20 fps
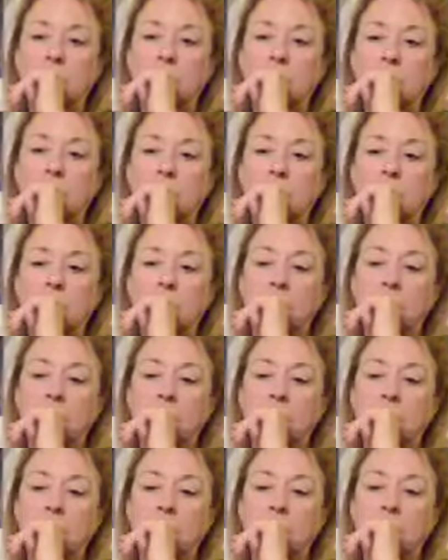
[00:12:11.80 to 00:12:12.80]

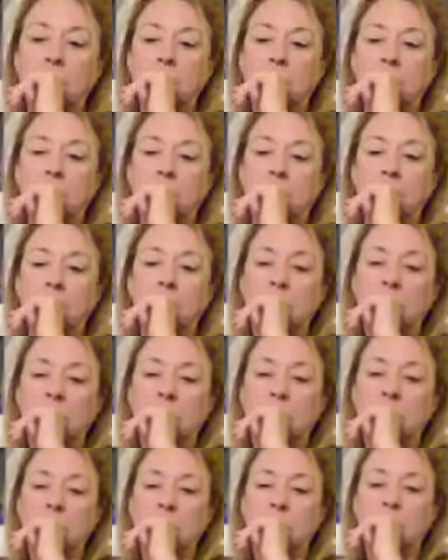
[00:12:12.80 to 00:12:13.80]

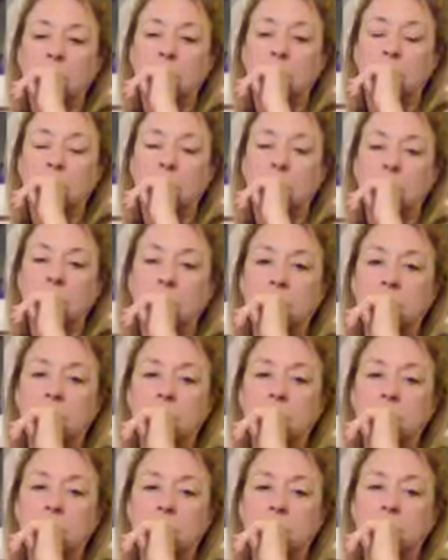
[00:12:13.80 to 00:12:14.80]

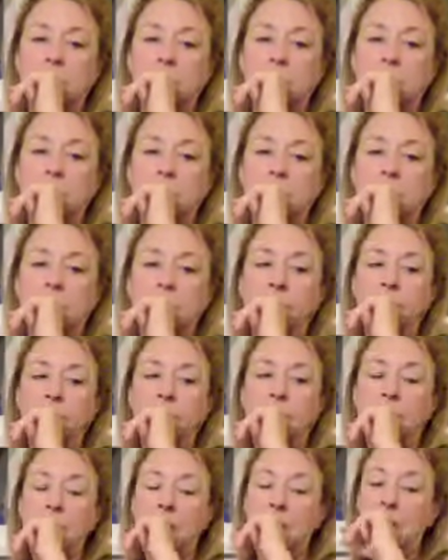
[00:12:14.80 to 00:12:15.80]

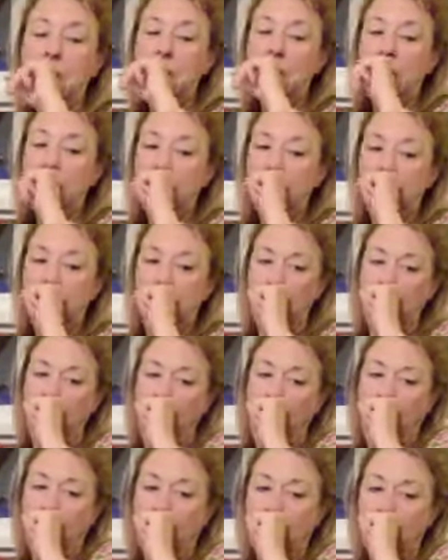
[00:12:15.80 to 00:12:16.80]

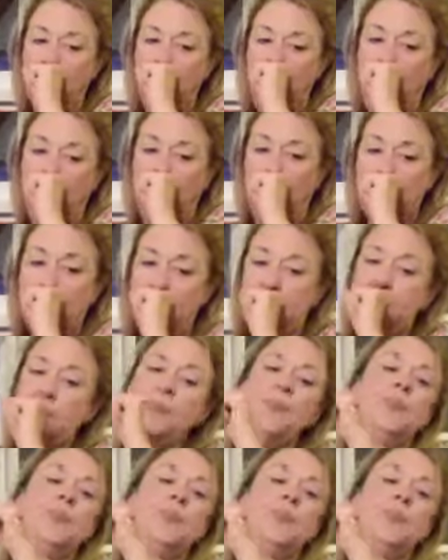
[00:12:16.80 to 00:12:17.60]
This person isn't speaking.